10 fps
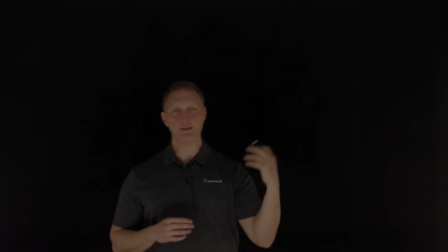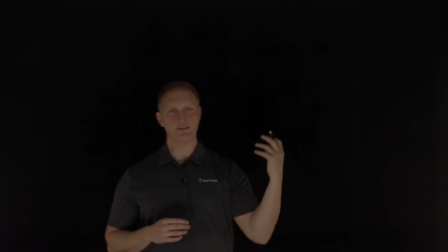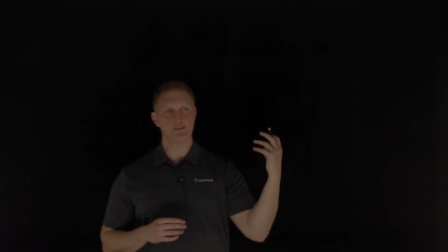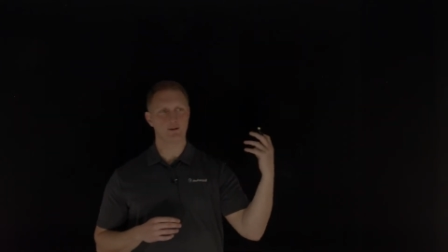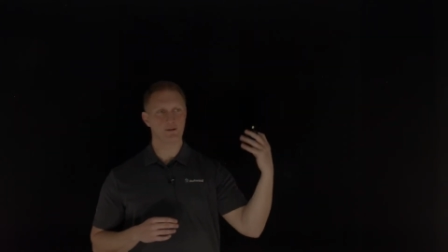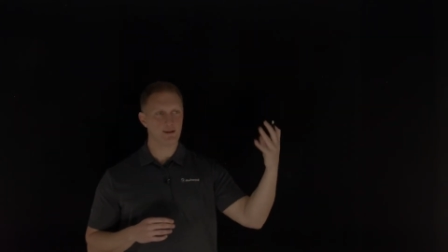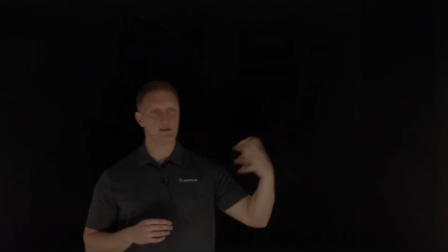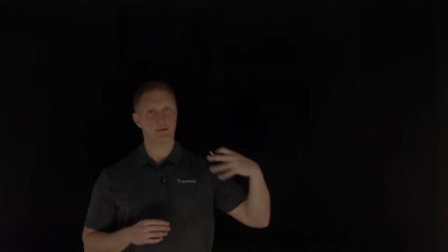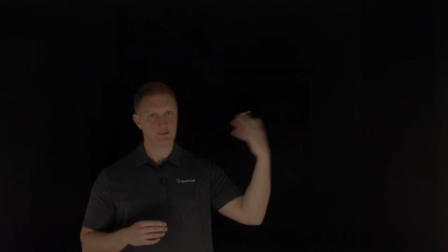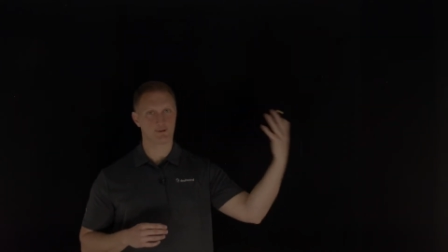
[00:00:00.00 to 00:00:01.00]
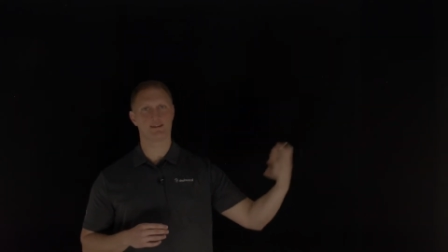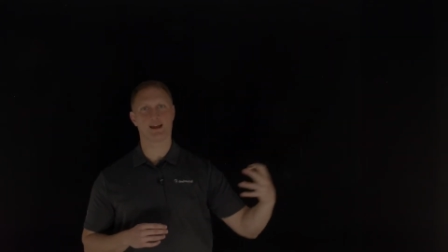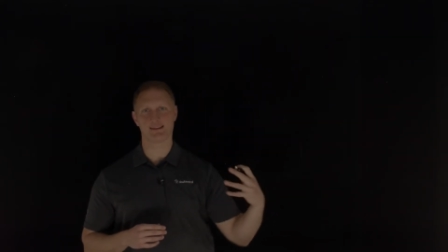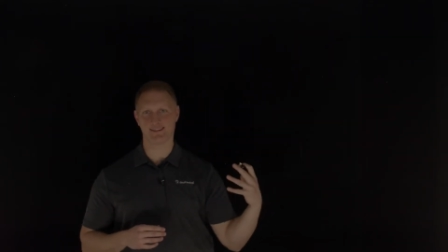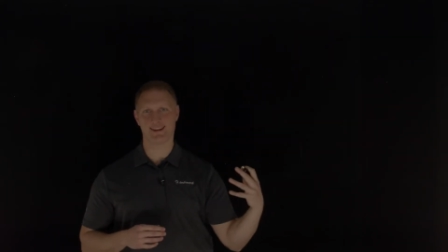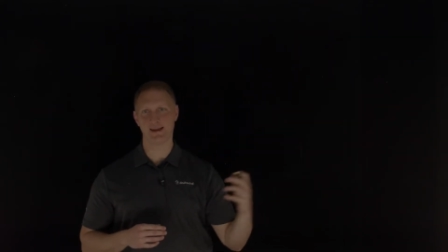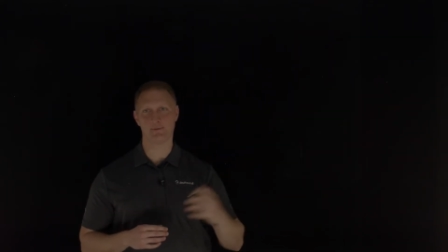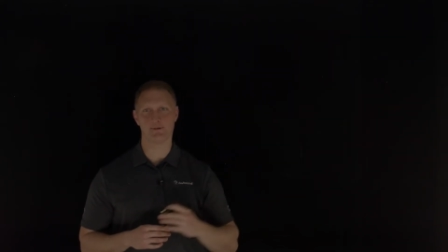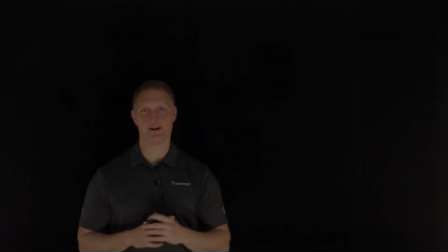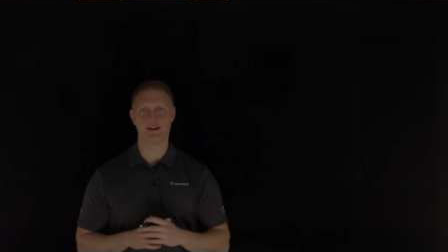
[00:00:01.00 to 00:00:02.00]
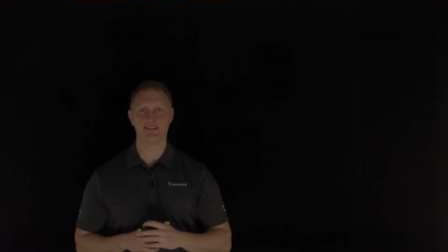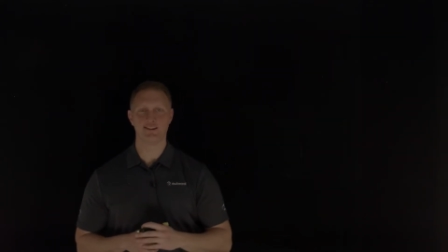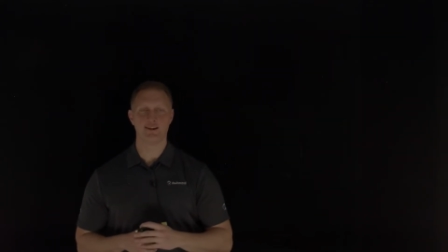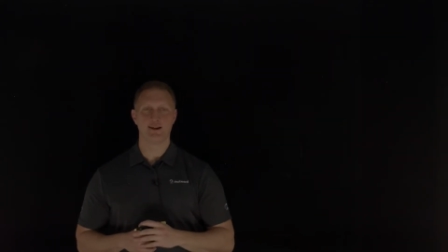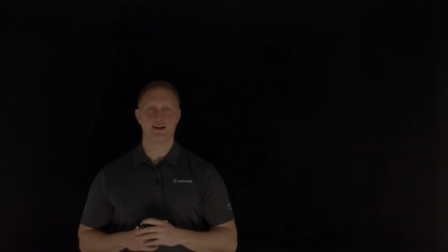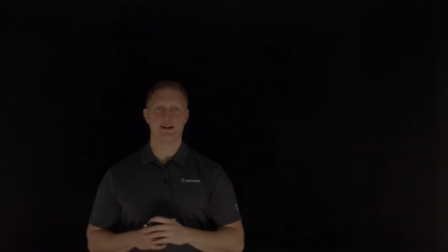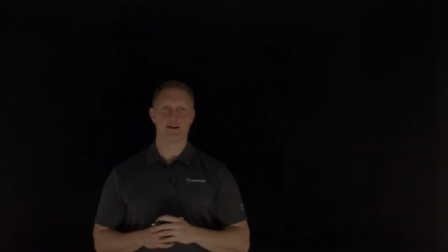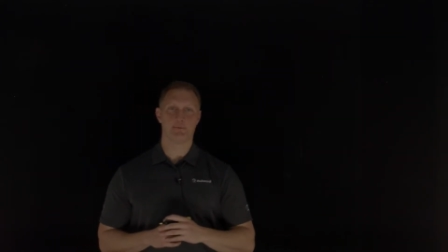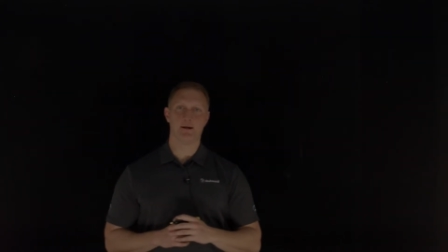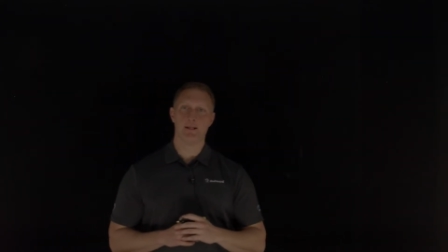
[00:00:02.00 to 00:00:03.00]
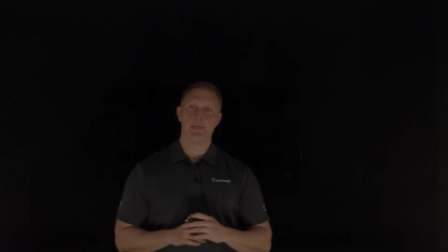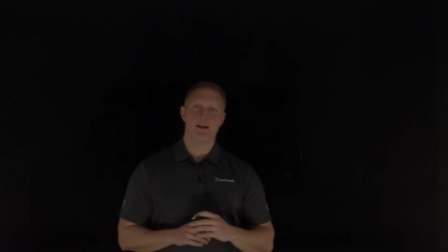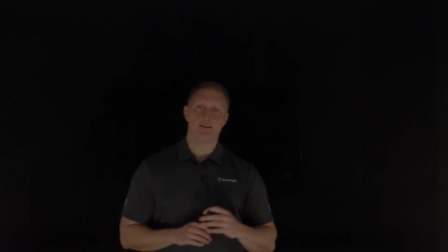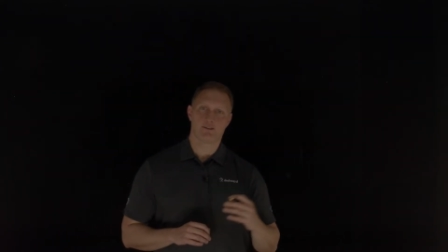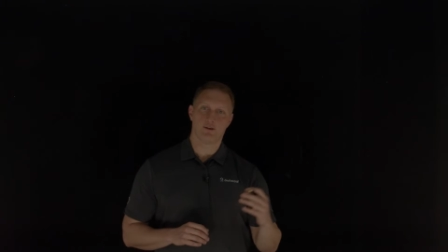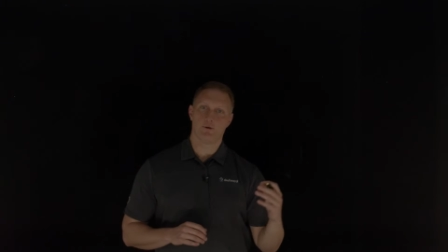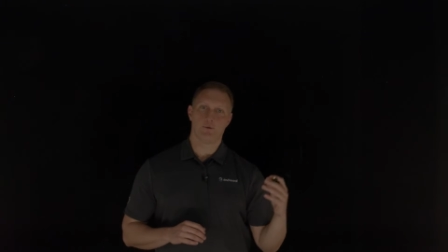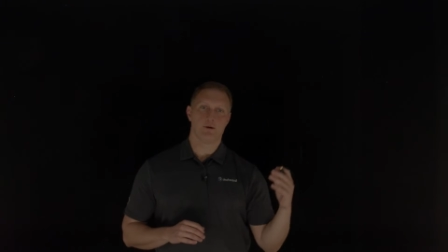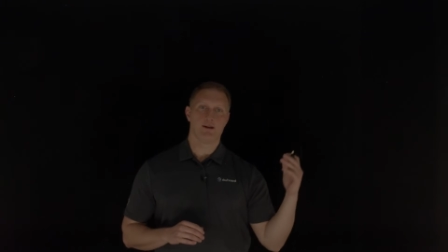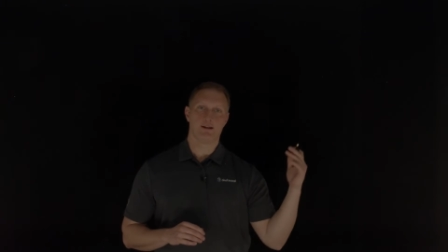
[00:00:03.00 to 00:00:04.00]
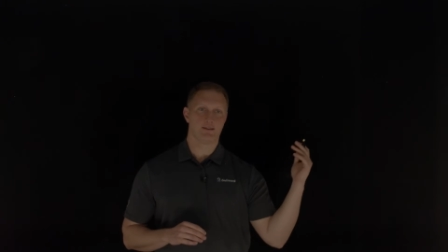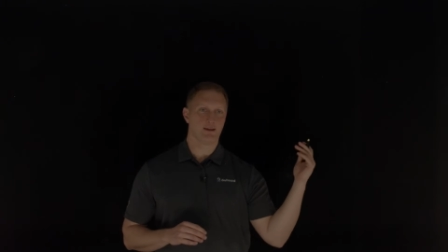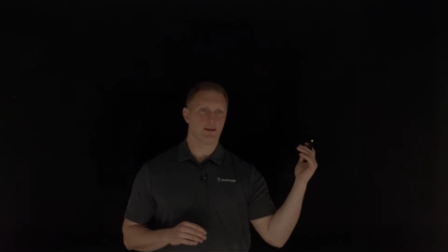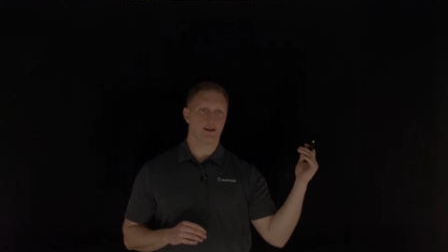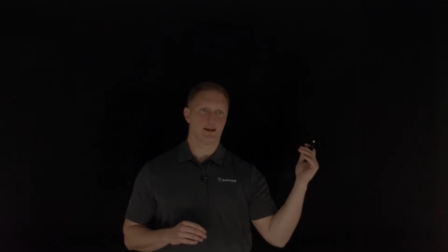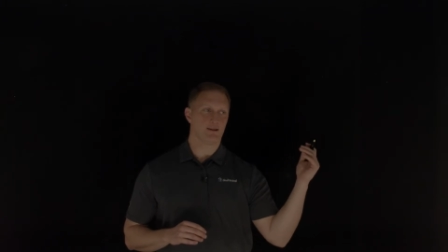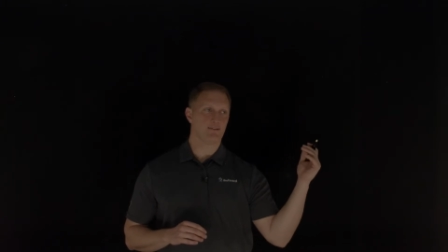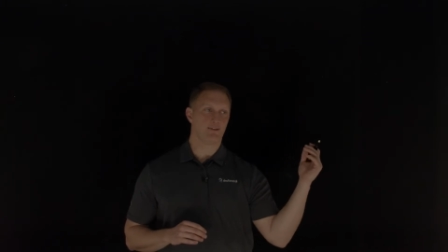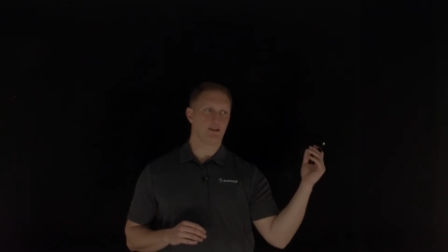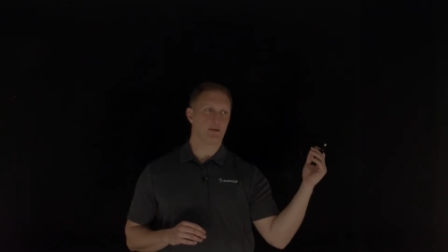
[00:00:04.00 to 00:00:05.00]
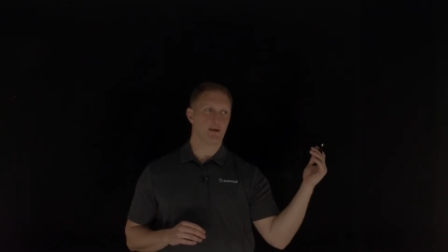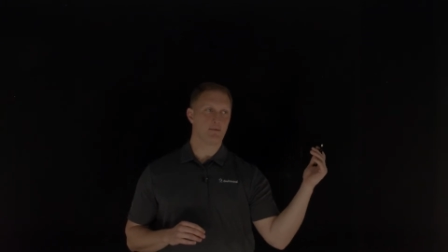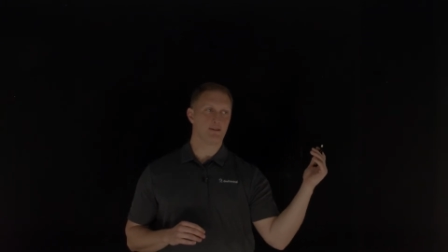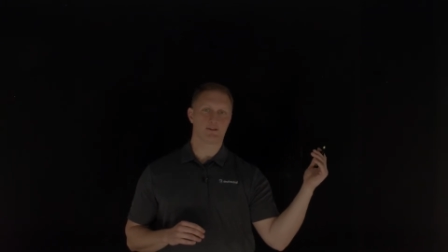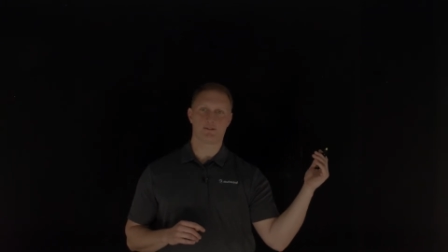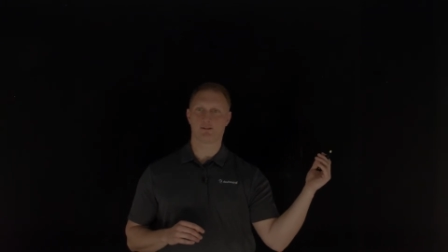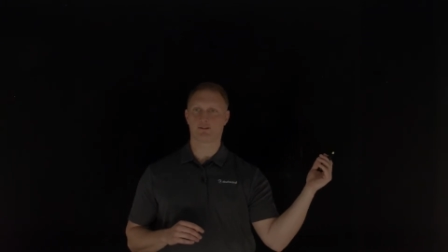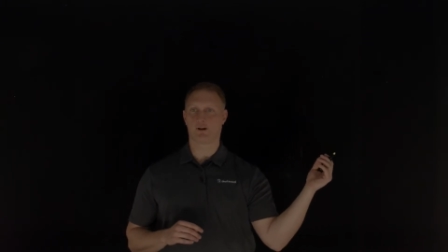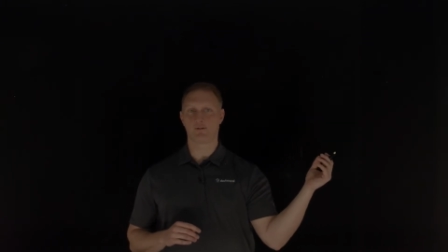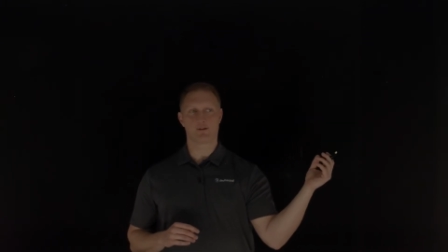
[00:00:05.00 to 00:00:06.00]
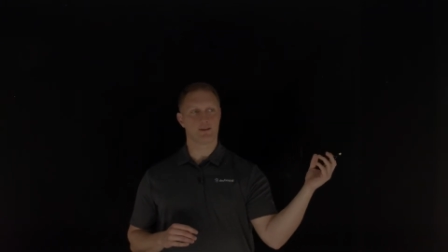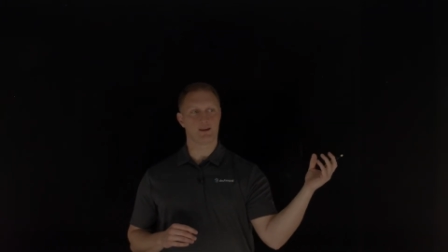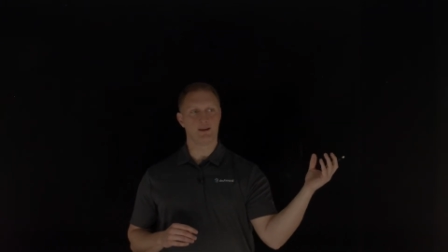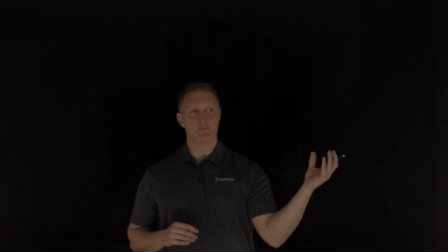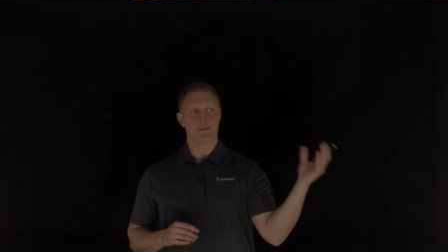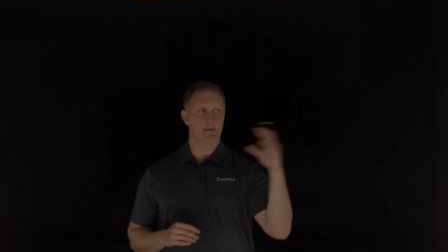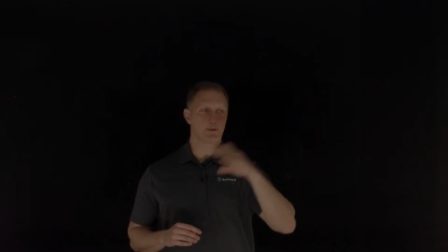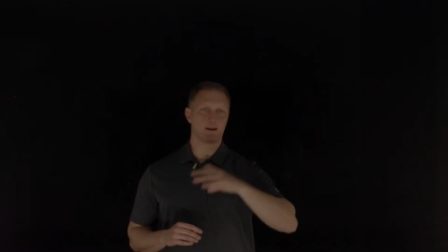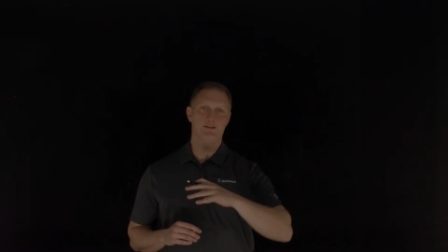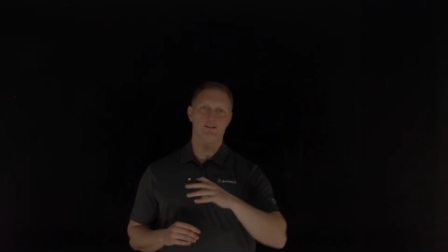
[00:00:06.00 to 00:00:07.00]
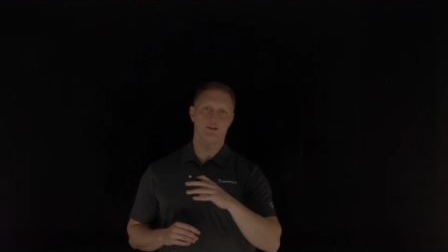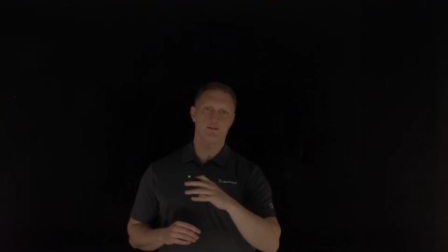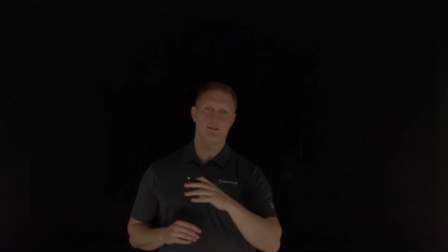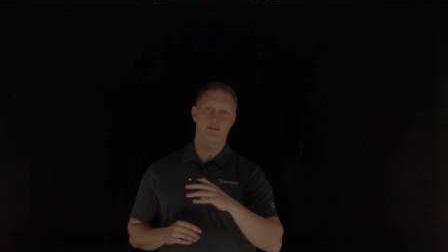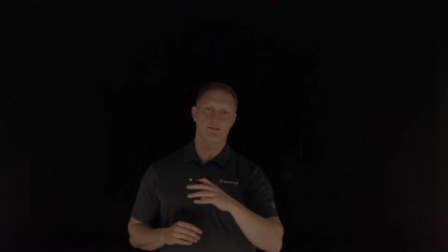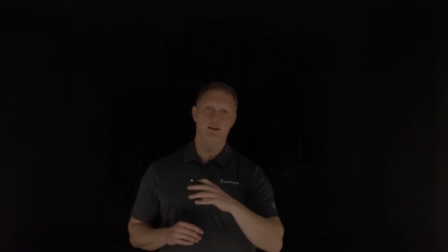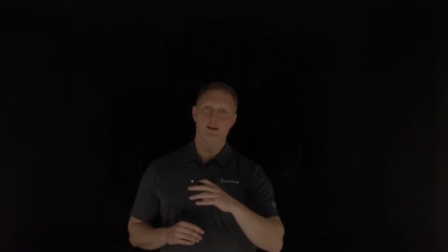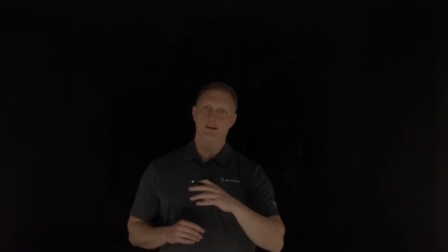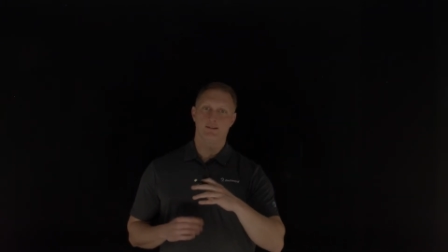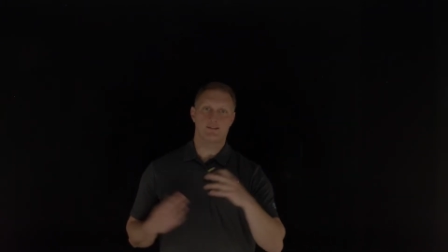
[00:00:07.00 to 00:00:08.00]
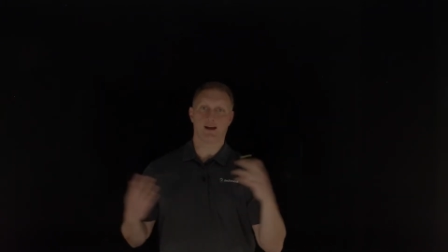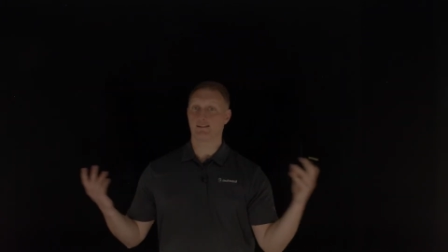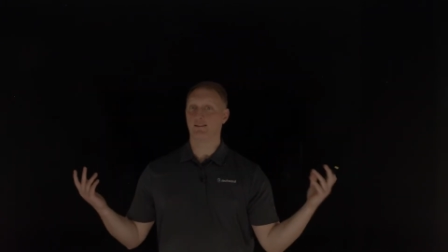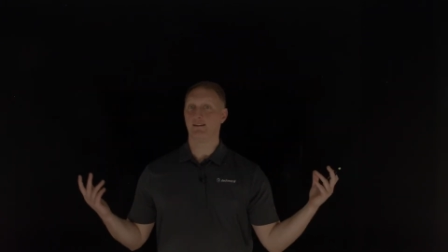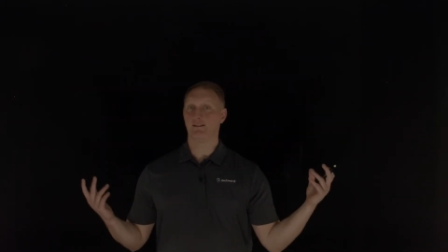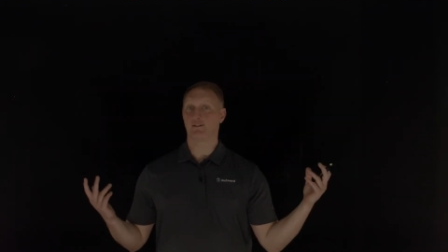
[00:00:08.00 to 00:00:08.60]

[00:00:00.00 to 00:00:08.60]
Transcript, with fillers: So you need to make sure that that's enabled, right? Um, so the, uh, you know, maybe the, the server, the application server does, does not send